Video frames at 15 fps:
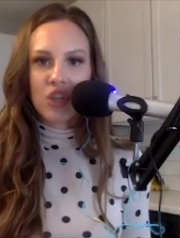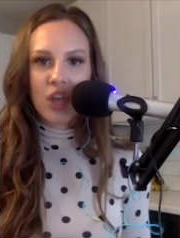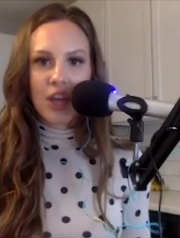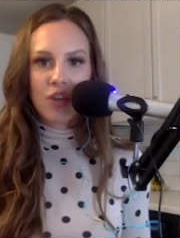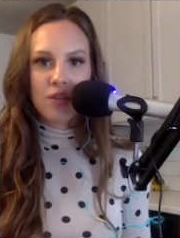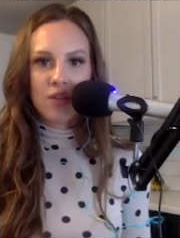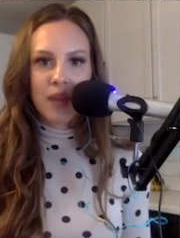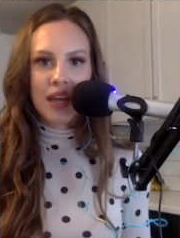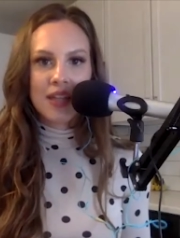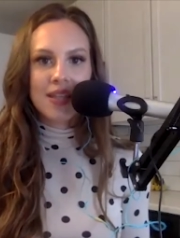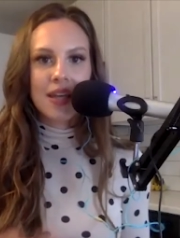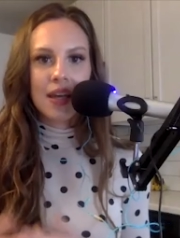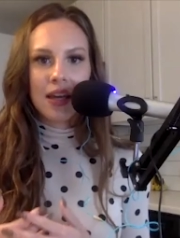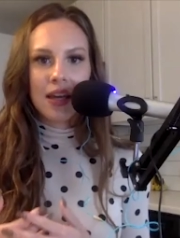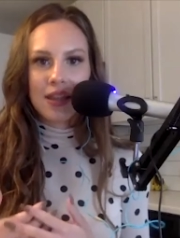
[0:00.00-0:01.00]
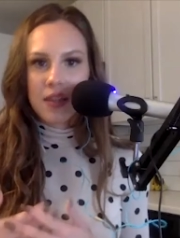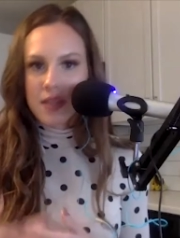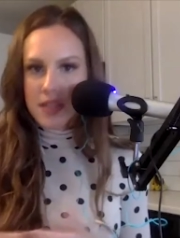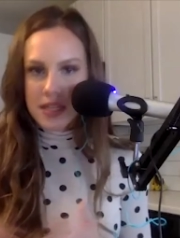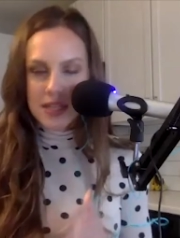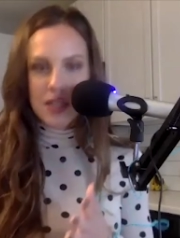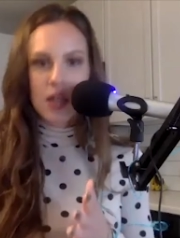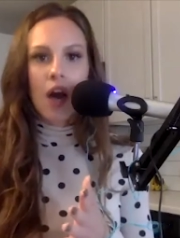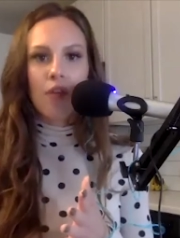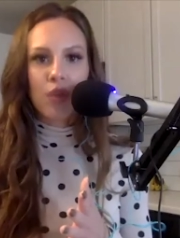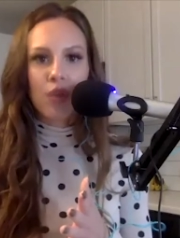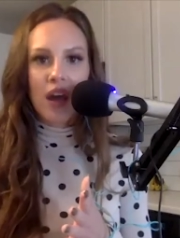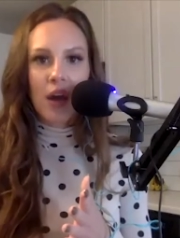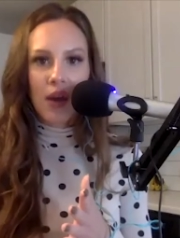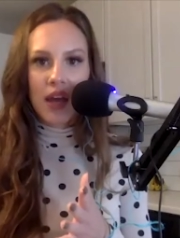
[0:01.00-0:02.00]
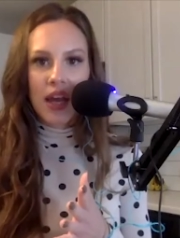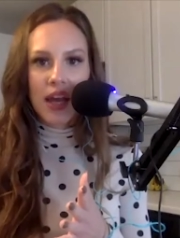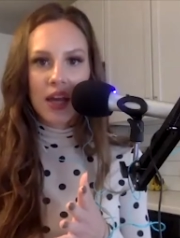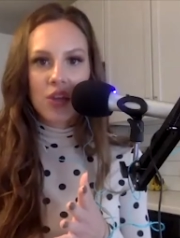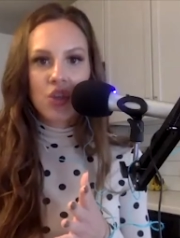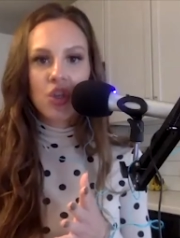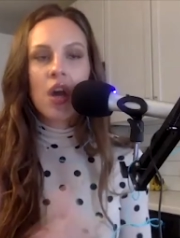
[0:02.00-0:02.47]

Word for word: changes made to get the season off without a hitch.